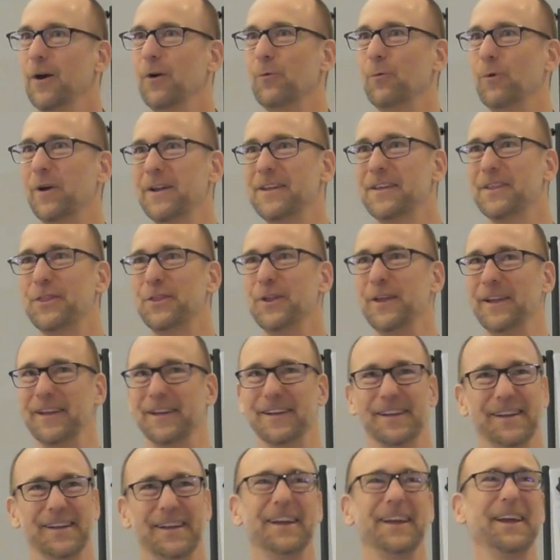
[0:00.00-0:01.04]
what do you
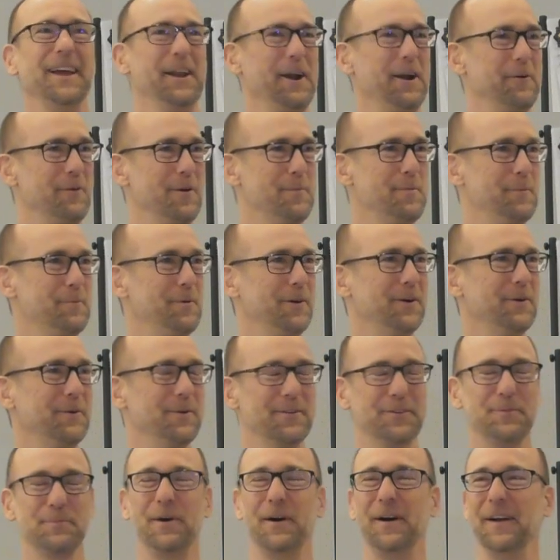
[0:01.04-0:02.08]
think? And I remember her
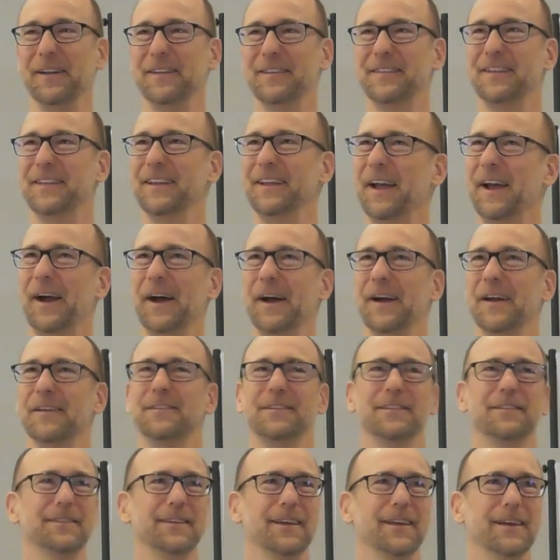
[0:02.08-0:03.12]
response. Uh,
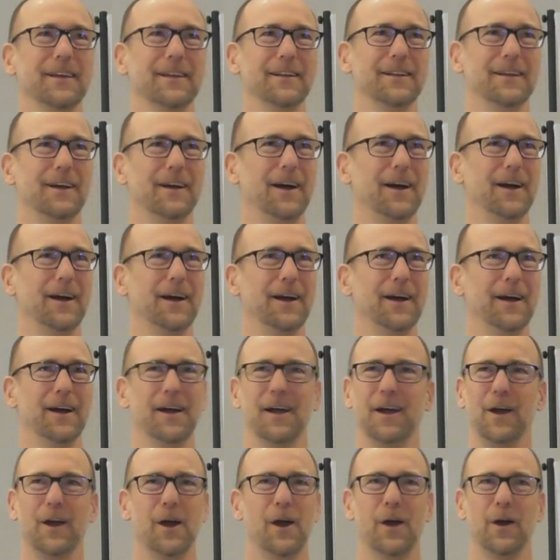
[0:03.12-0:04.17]
she said, uh,
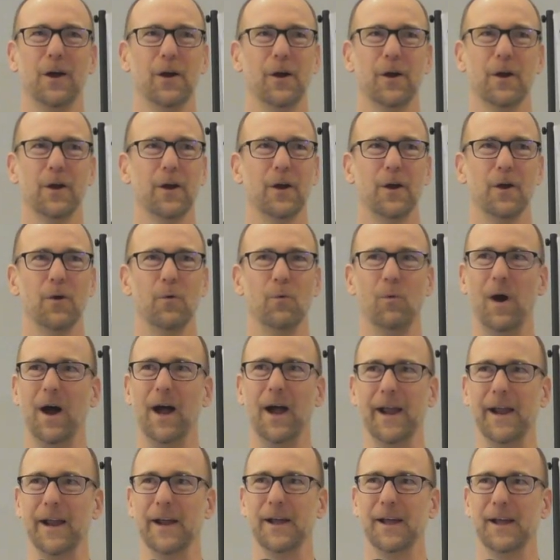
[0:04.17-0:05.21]

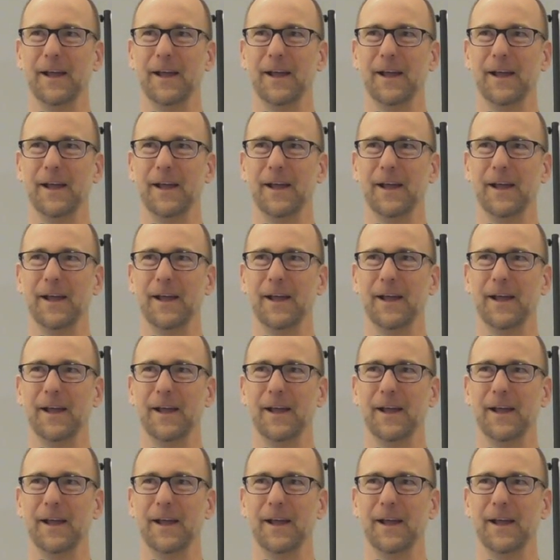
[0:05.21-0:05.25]
Why?